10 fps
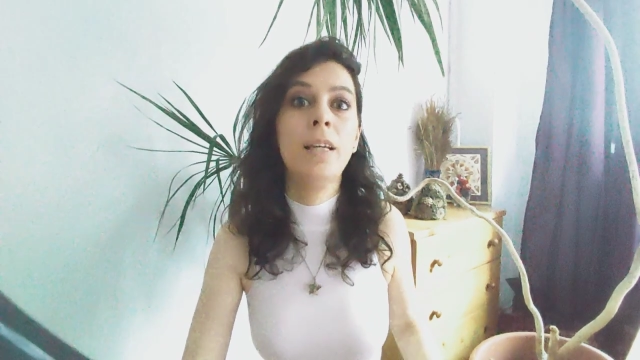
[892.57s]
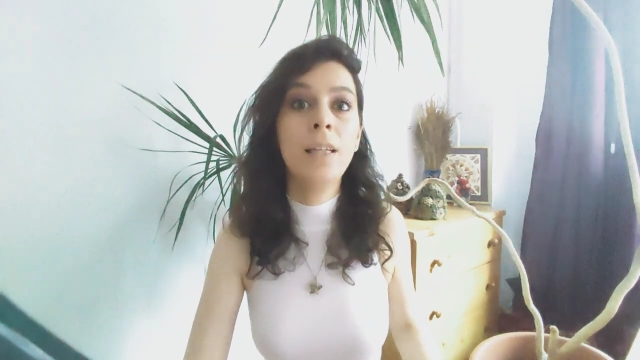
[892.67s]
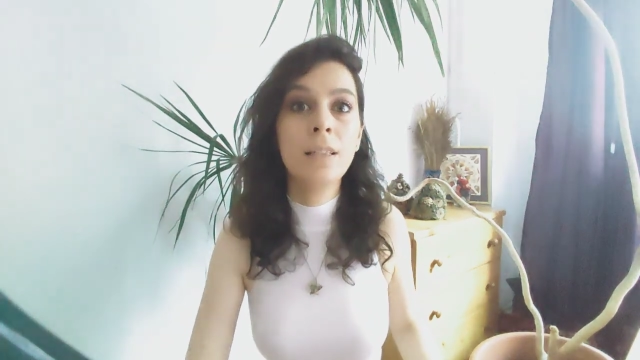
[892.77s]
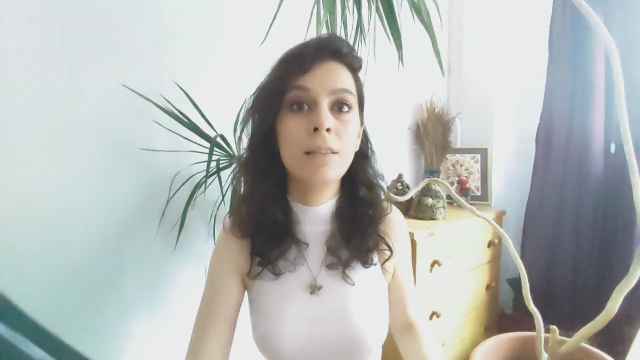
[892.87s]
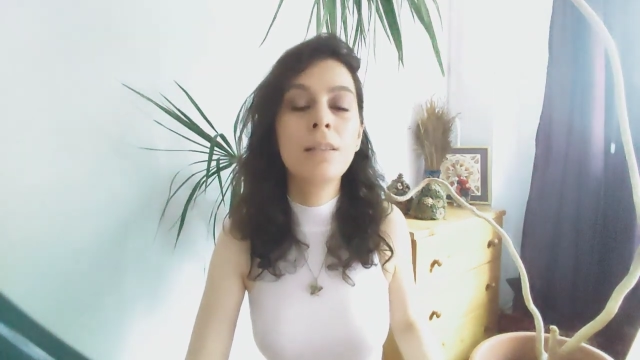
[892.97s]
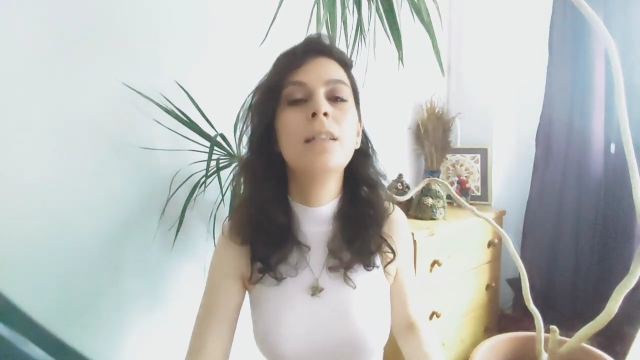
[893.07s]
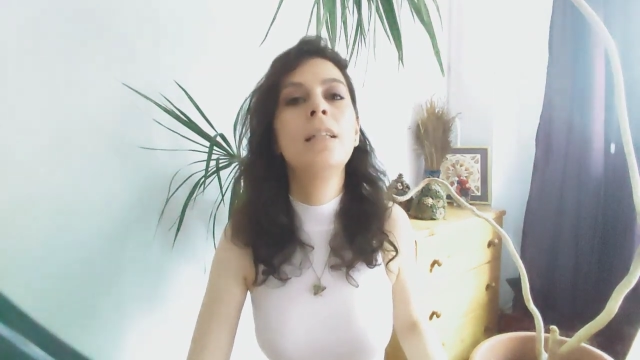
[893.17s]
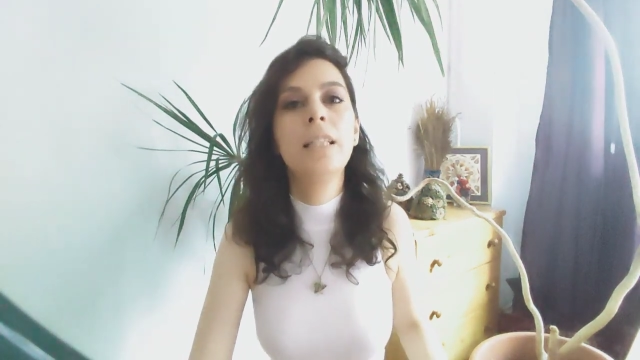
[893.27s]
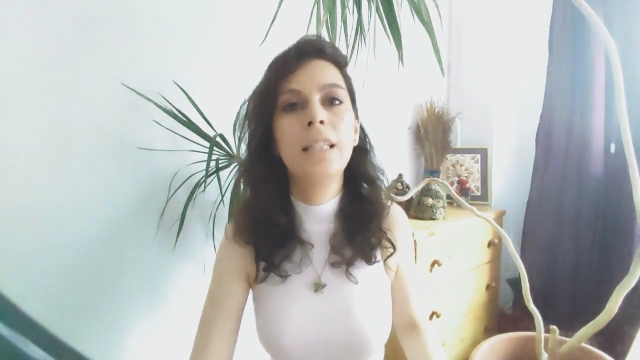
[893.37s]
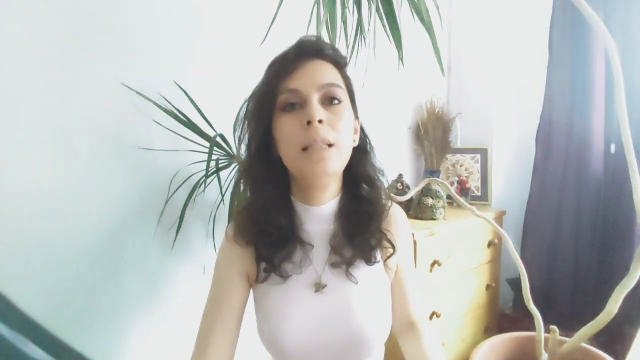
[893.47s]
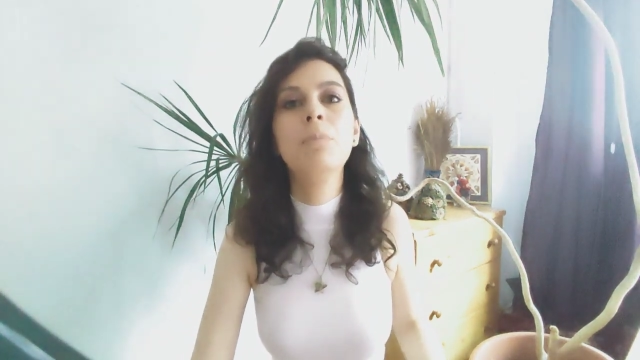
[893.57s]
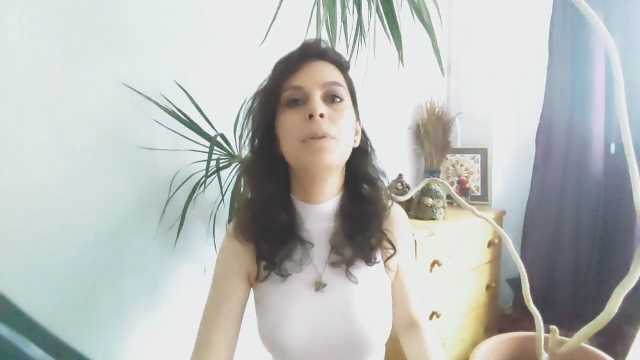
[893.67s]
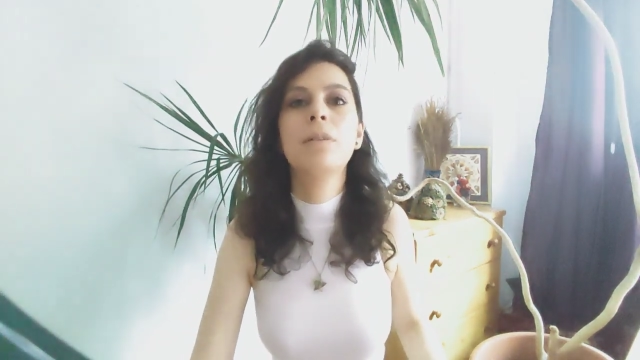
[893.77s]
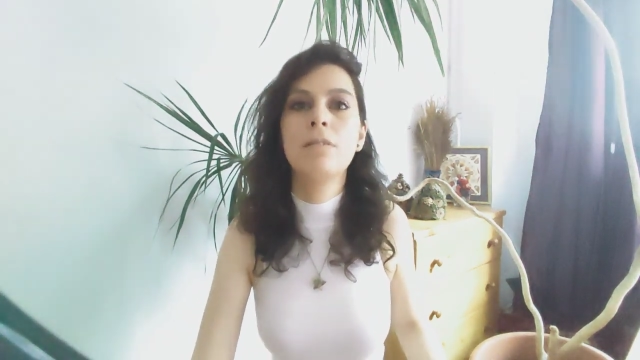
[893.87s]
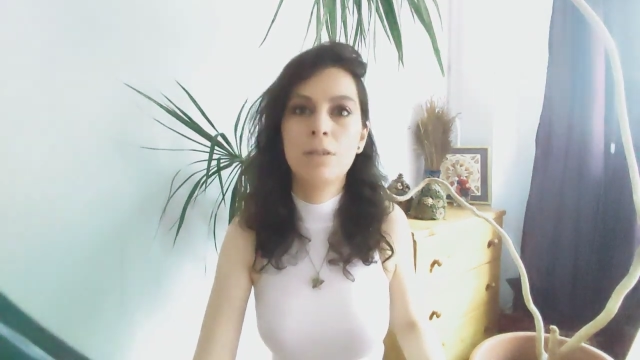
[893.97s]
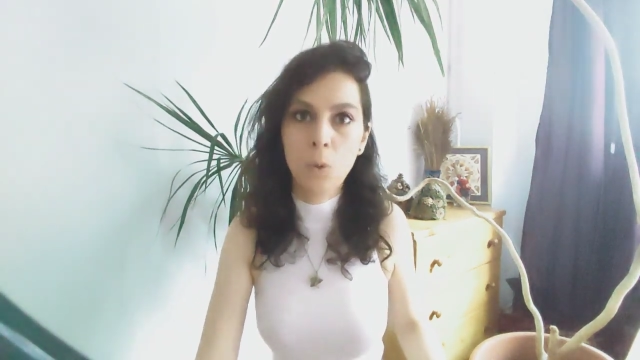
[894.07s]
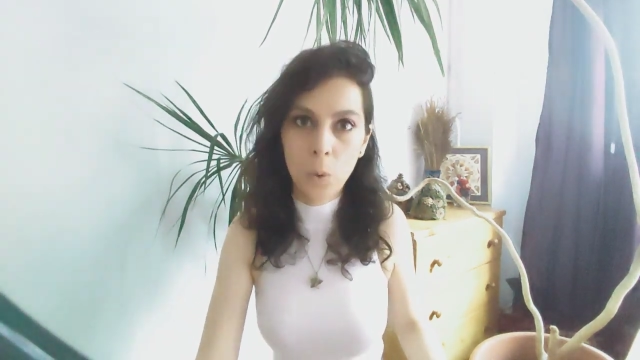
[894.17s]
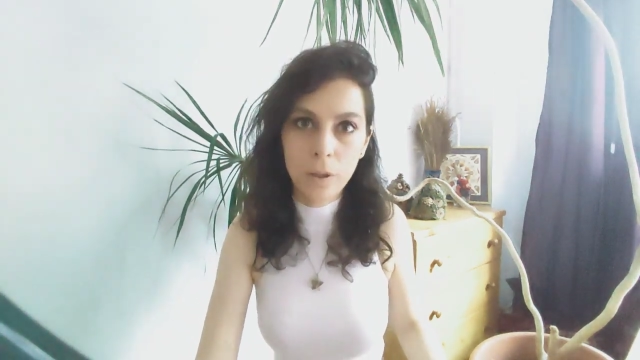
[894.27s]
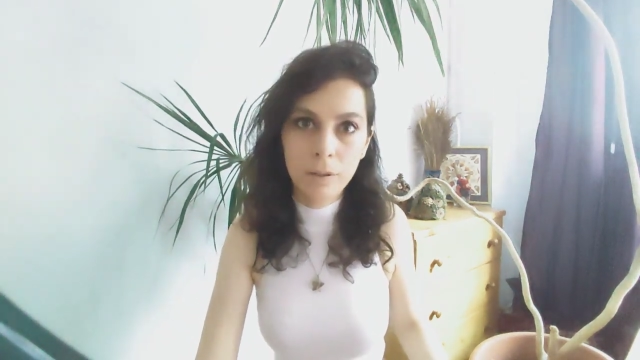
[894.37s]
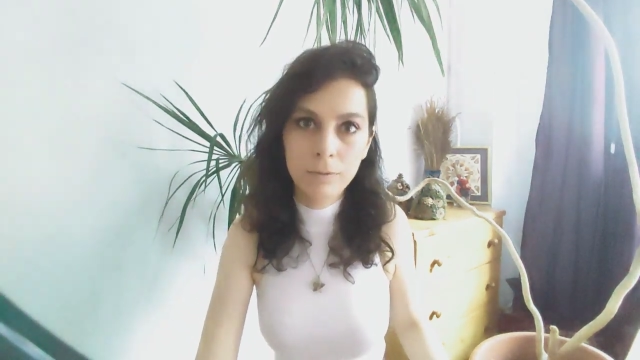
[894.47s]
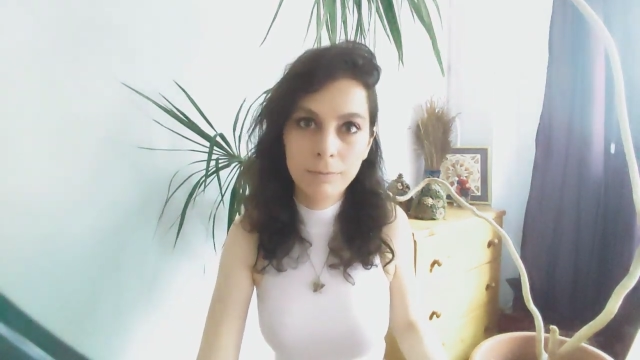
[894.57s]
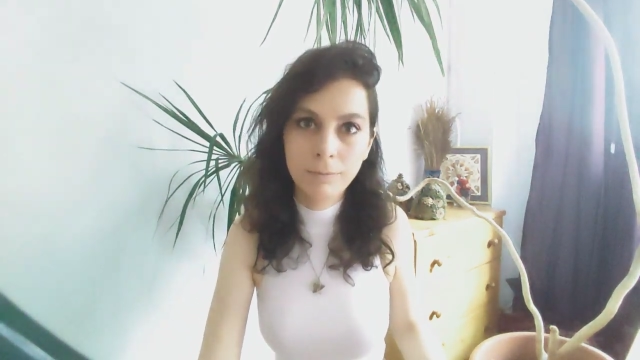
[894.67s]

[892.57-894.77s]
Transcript: and keep score.